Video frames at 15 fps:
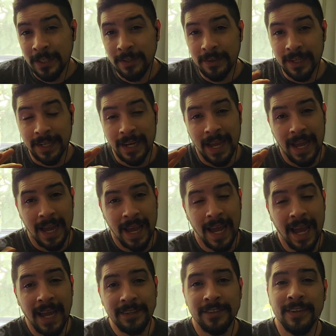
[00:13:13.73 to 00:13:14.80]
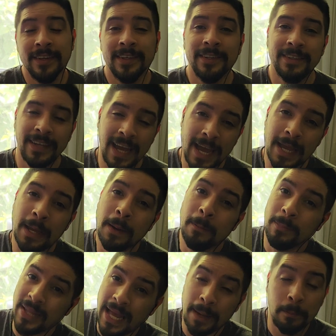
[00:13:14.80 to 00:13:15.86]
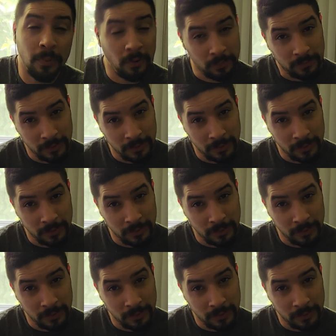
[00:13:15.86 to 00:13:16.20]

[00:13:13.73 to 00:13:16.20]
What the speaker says: You can hashtag Black Bolt.